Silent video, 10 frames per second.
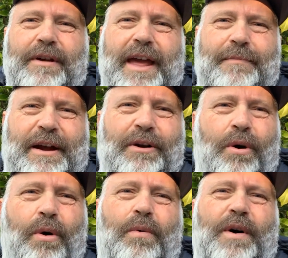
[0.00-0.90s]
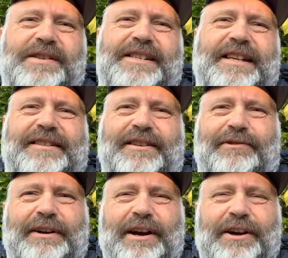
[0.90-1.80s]
and my goal was to get to
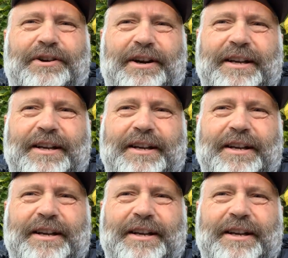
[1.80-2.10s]
300.